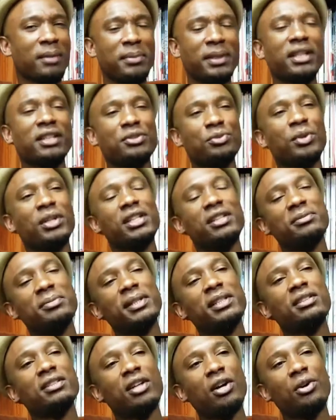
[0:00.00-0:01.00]
because what he's
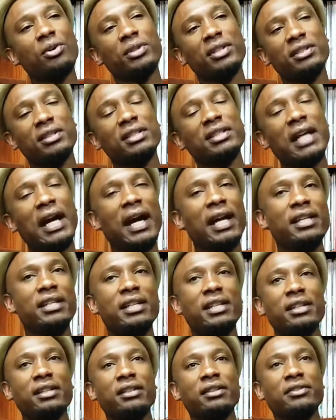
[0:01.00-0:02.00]
been sold is this
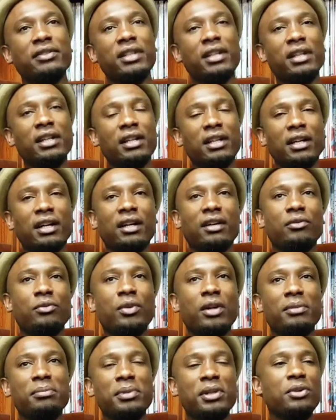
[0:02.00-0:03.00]
idea
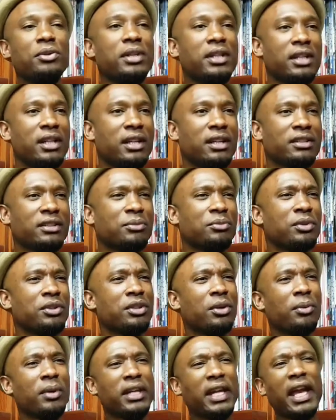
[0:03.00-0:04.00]
of what beauty is, and
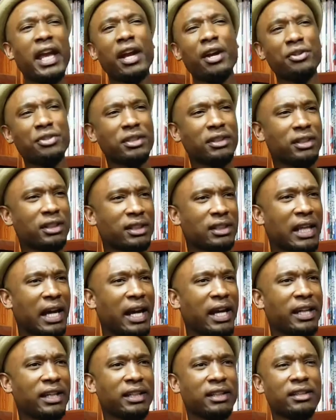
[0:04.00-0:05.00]
we know what hair should look
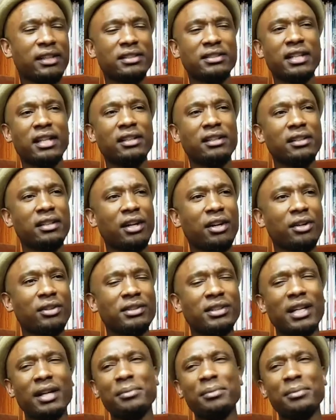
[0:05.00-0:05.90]
like, and this, that, and the third.